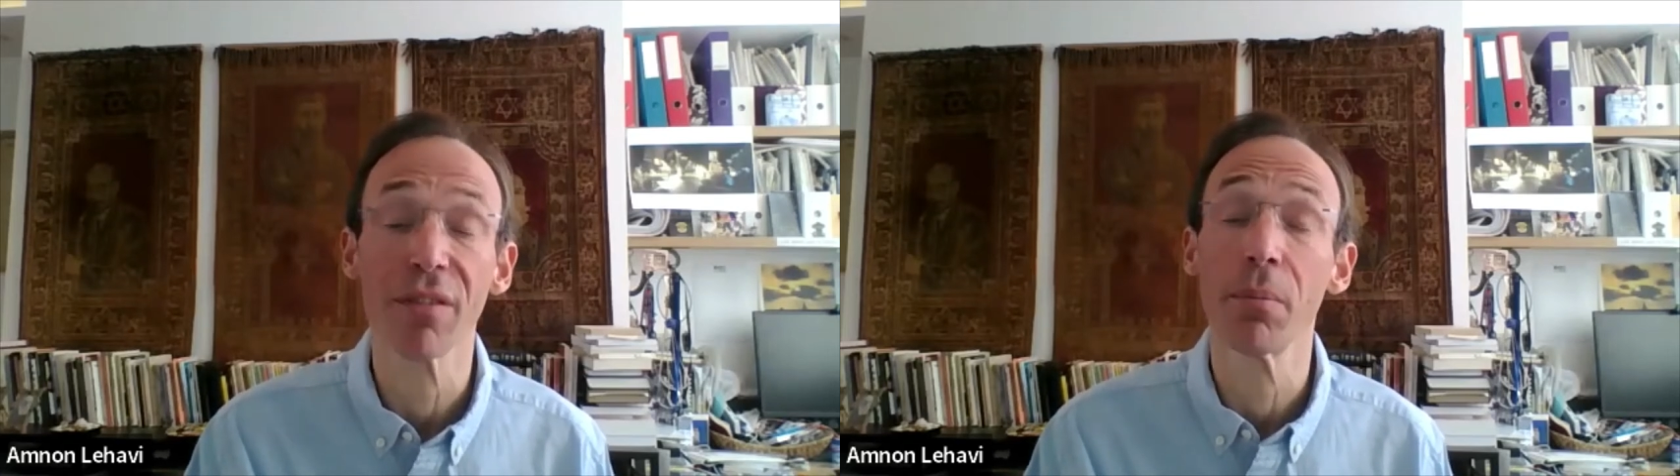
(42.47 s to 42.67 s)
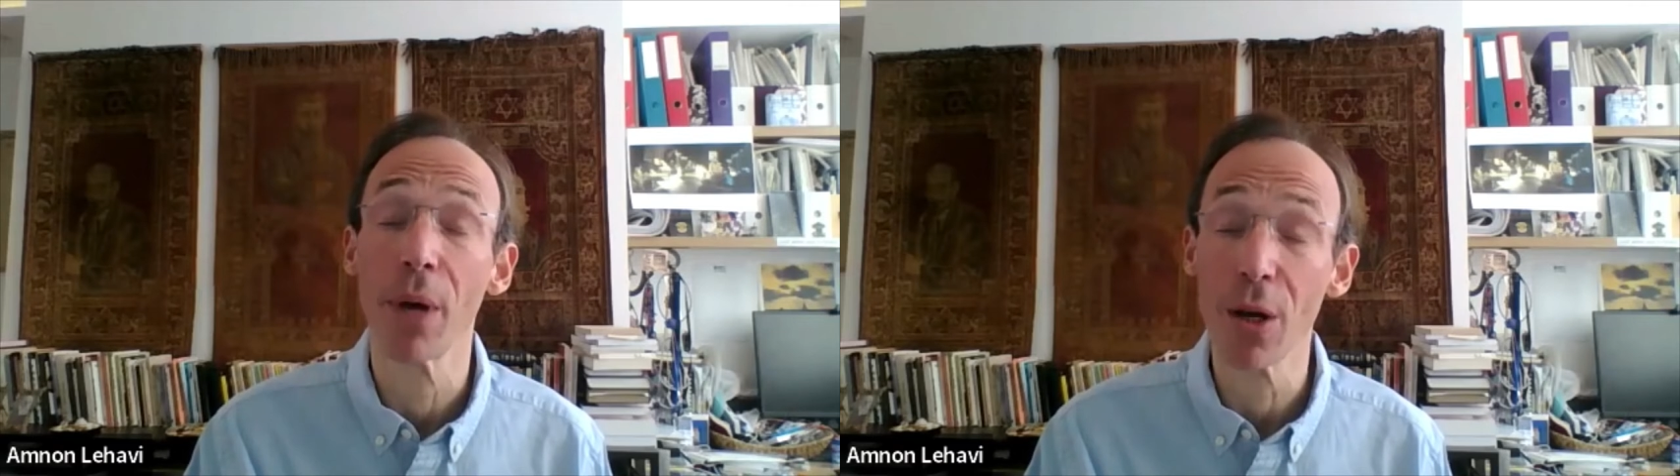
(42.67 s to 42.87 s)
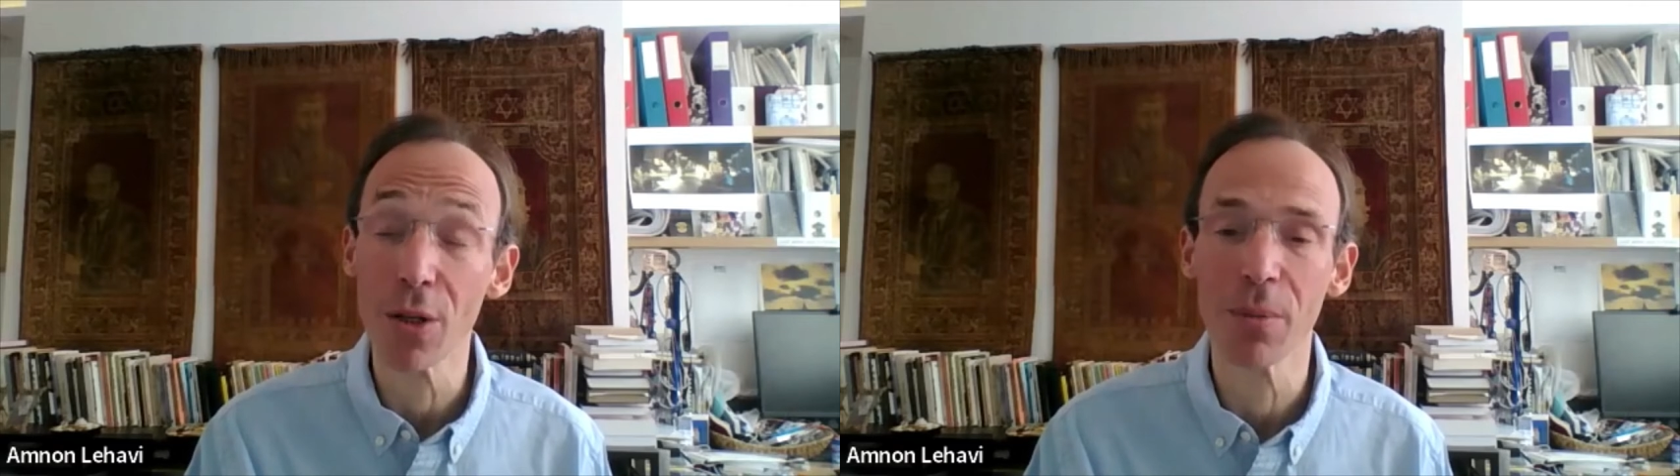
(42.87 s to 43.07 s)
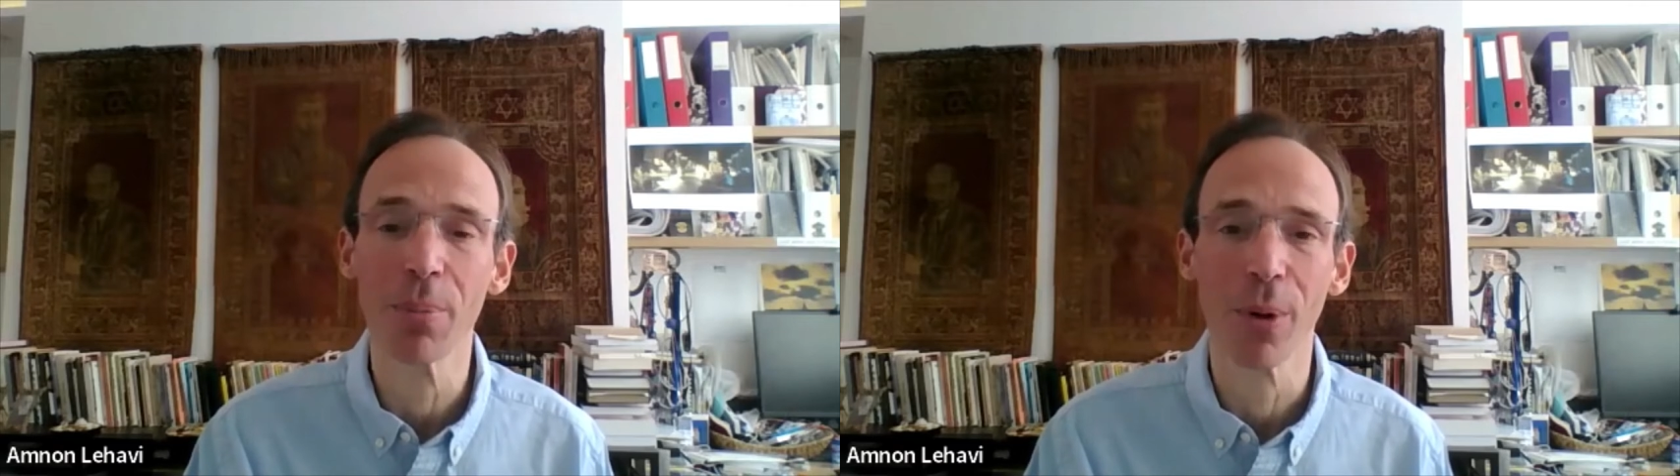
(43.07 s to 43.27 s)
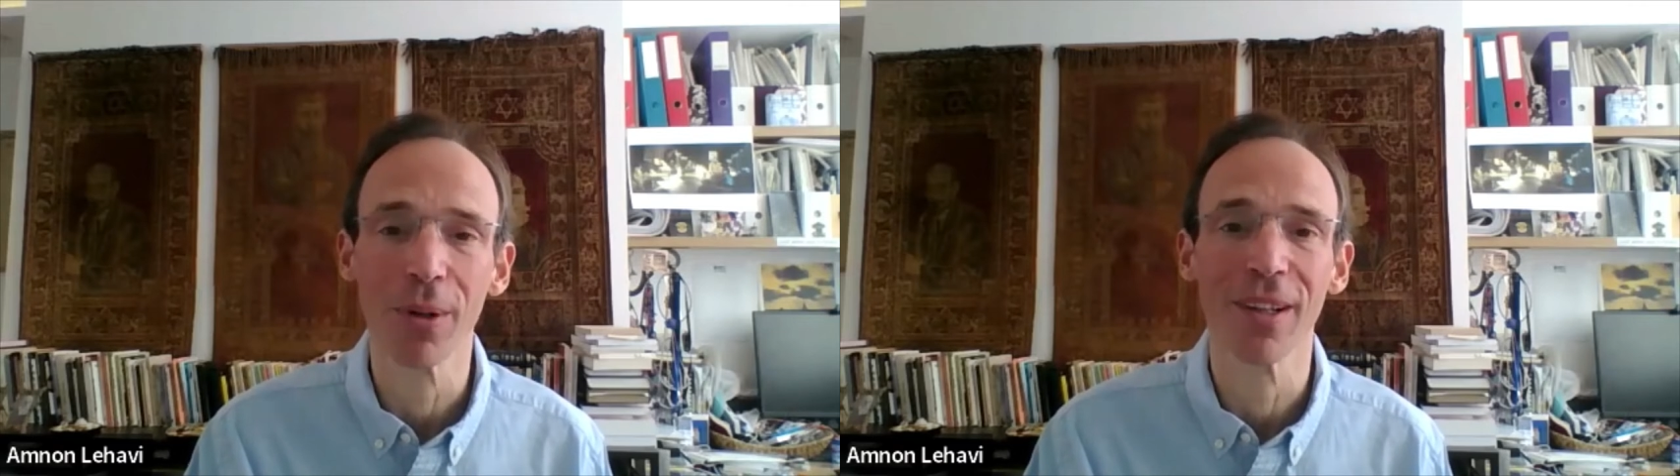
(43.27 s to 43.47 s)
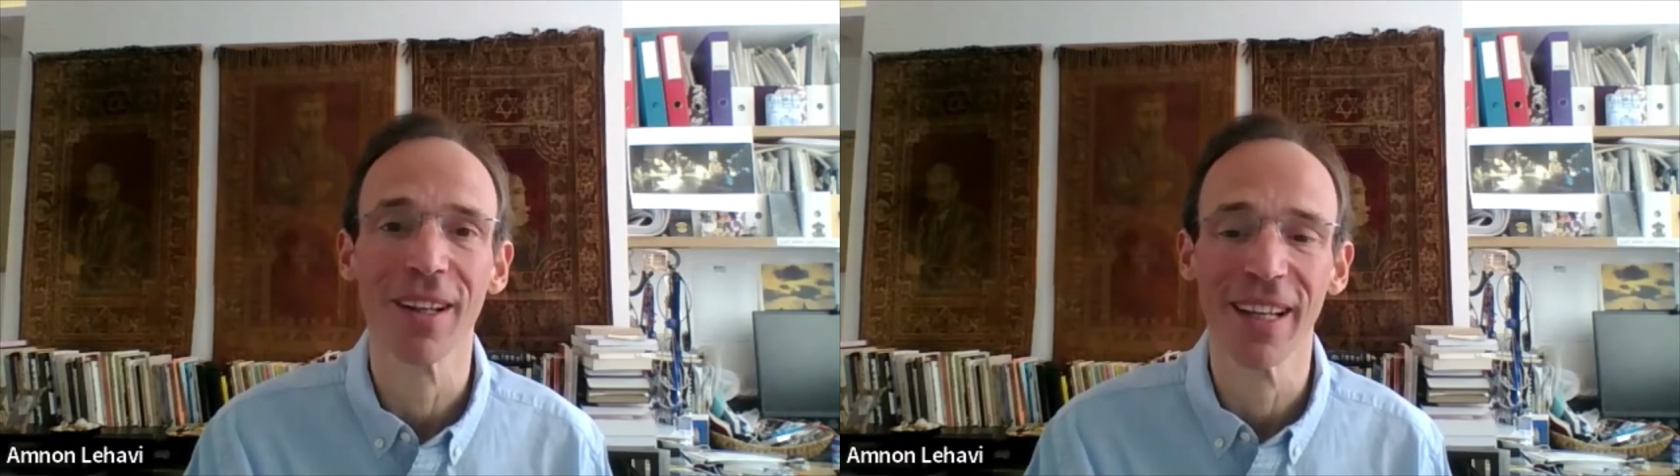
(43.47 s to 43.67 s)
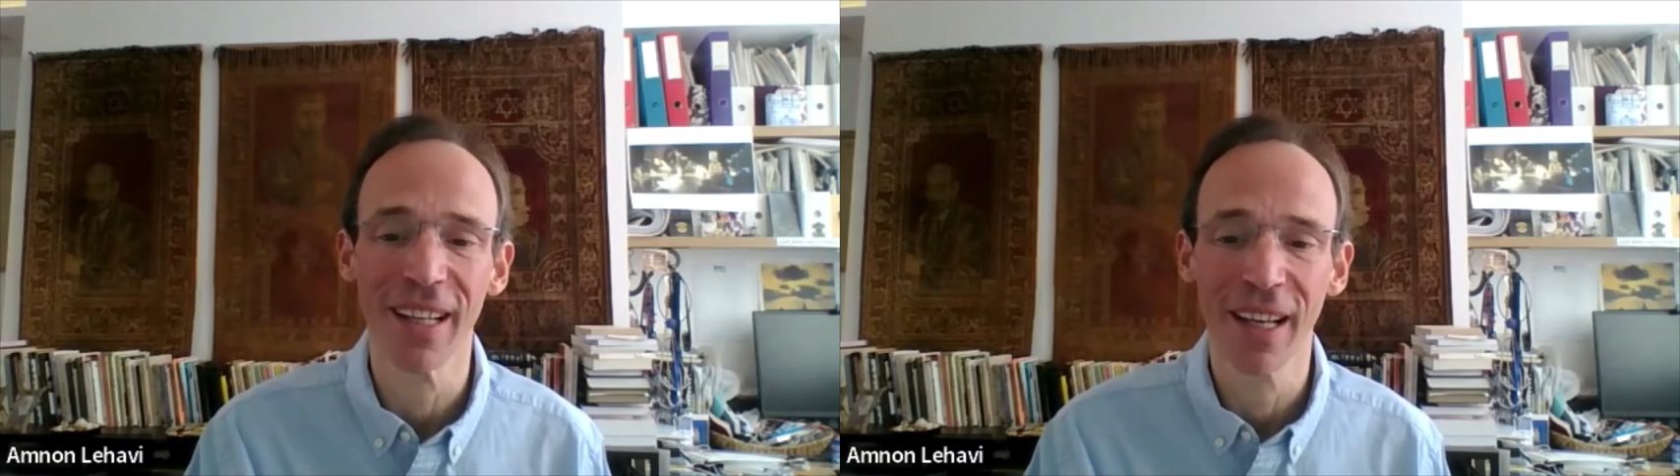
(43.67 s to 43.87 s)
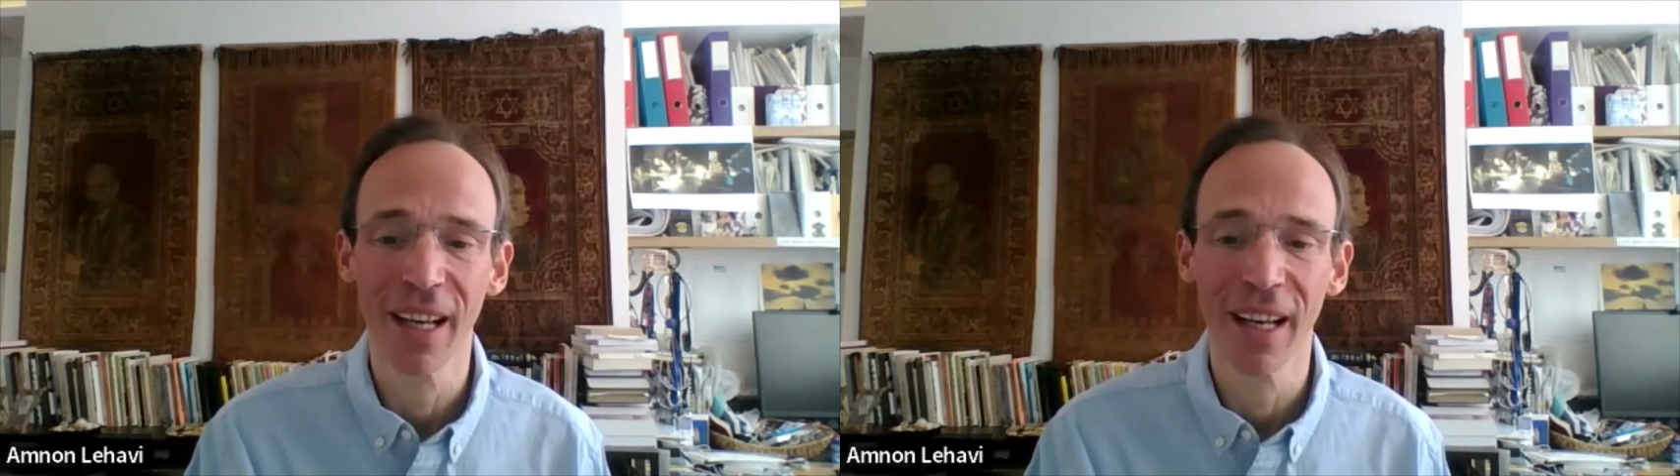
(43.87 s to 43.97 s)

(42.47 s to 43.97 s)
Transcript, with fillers: and most importantly,